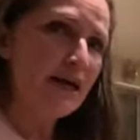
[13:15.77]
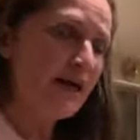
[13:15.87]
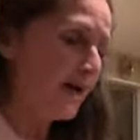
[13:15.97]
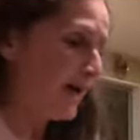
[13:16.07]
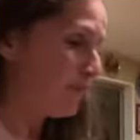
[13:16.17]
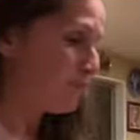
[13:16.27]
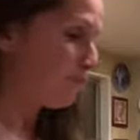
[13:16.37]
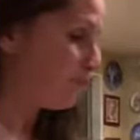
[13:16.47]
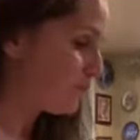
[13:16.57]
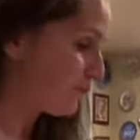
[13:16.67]

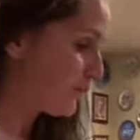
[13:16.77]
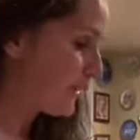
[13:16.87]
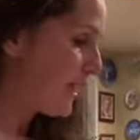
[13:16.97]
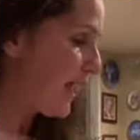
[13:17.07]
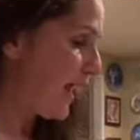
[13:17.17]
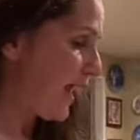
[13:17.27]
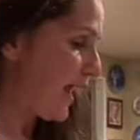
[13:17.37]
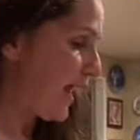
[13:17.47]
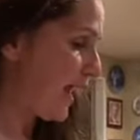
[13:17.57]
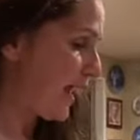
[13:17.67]

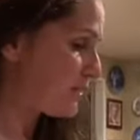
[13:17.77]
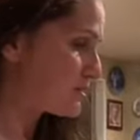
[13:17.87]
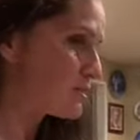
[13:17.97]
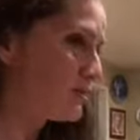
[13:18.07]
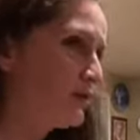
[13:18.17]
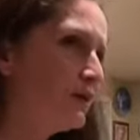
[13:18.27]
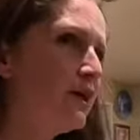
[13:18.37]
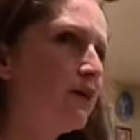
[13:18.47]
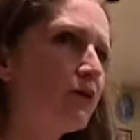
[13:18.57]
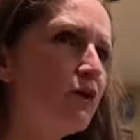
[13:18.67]
And
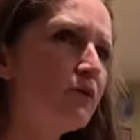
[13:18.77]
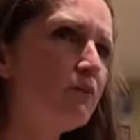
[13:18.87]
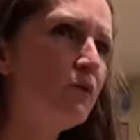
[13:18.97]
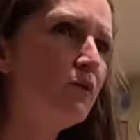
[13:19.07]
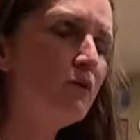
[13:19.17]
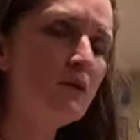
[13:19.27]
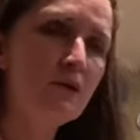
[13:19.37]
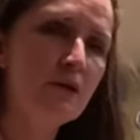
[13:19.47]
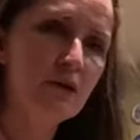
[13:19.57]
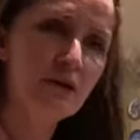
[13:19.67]
have I got them all?
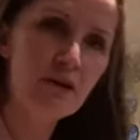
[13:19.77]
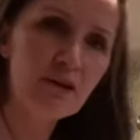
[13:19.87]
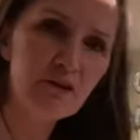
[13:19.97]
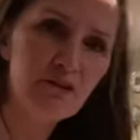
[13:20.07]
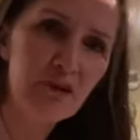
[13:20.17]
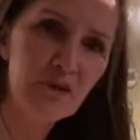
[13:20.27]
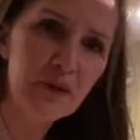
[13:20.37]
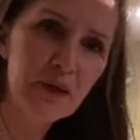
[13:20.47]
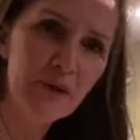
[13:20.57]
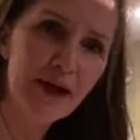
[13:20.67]
I've got a few
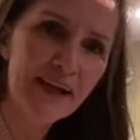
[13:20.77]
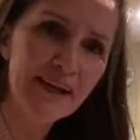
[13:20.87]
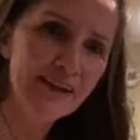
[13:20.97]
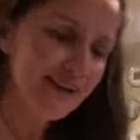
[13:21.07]
anyway.